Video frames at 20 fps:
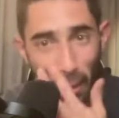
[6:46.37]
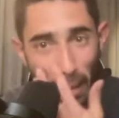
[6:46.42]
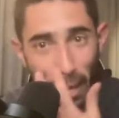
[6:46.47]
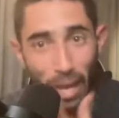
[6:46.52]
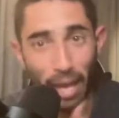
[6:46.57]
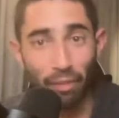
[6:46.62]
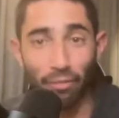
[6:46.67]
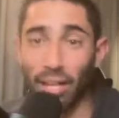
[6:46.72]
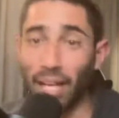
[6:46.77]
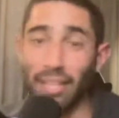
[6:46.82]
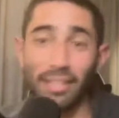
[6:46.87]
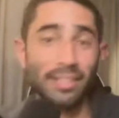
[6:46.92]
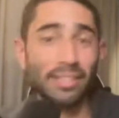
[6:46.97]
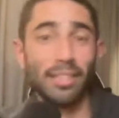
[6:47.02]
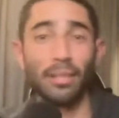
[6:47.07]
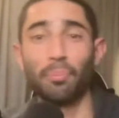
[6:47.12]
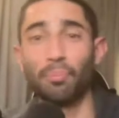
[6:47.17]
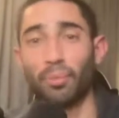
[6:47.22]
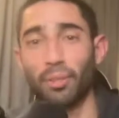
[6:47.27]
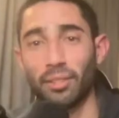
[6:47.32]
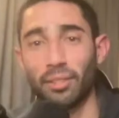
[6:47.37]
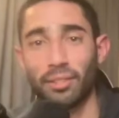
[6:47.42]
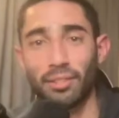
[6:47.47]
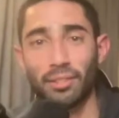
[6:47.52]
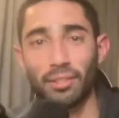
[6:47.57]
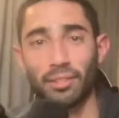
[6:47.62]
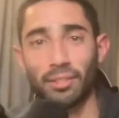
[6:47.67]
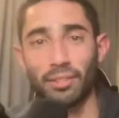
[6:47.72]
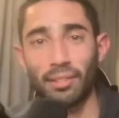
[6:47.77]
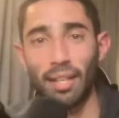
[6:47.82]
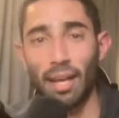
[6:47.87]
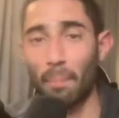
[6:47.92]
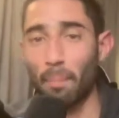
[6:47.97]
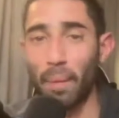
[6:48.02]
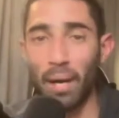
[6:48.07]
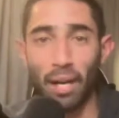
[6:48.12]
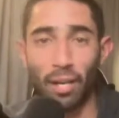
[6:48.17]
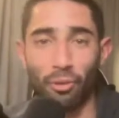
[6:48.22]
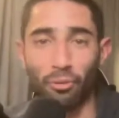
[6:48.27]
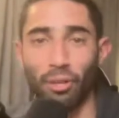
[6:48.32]
have that temperance, that
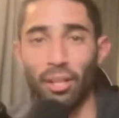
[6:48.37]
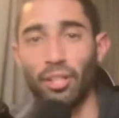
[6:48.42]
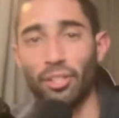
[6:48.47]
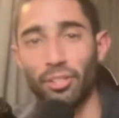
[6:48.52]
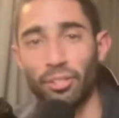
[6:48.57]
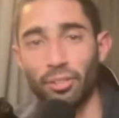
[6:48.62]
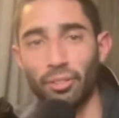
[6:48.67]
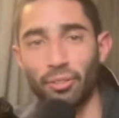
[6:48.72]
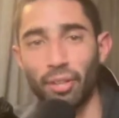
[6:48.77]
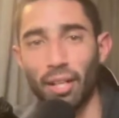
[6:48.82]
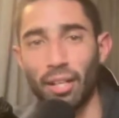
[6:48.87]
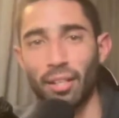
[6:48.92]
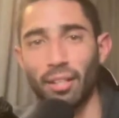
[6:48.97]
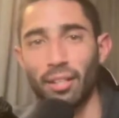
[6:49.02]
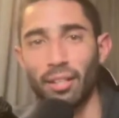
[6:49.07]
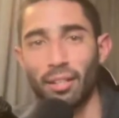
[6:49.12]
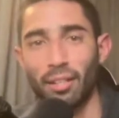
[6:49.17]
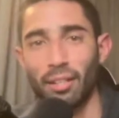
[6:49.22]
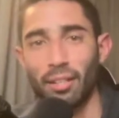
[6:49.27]
moderation, right?